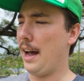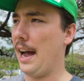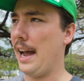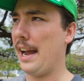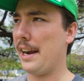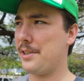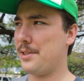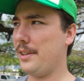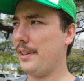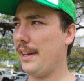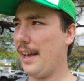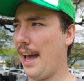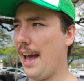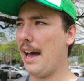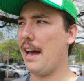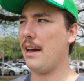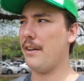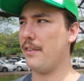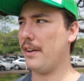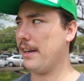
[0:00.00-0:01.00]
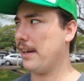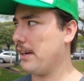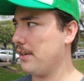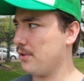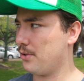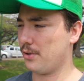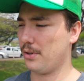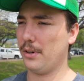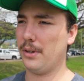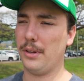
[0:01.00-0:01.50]
I actually have a
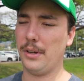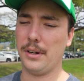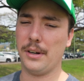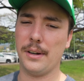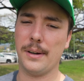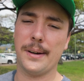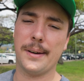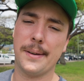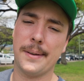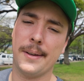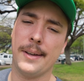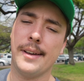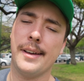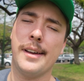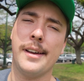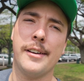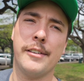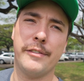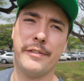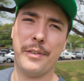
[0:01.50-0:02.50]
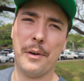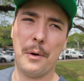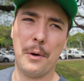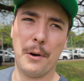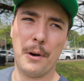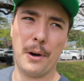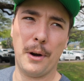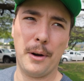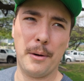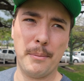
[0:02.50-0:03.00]
controller
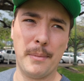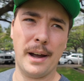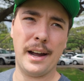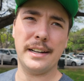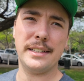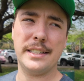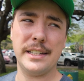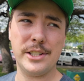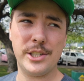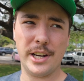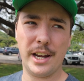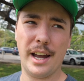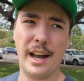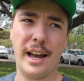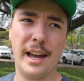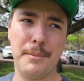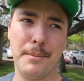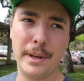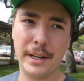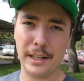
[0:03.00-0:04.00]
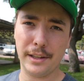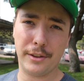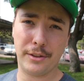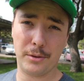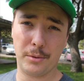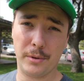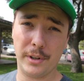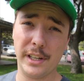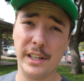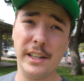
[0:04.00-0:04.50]
for my DJI Mini
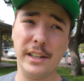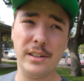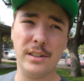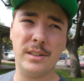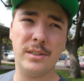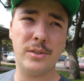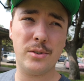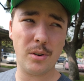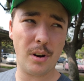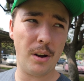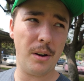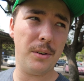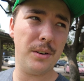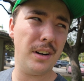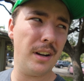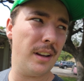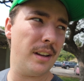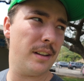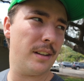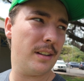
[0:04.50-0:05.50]
3 drone